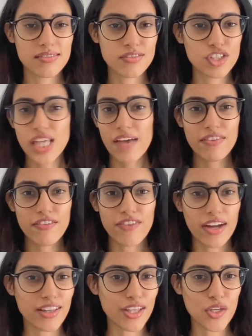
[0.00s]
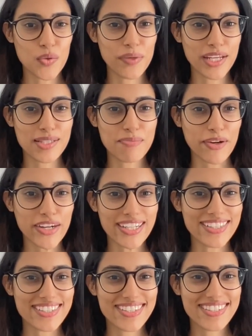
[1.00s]
just having fun in the human
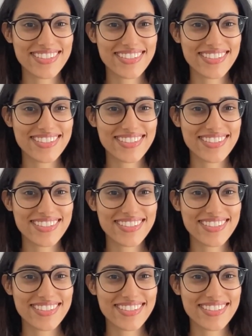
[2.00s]
experience.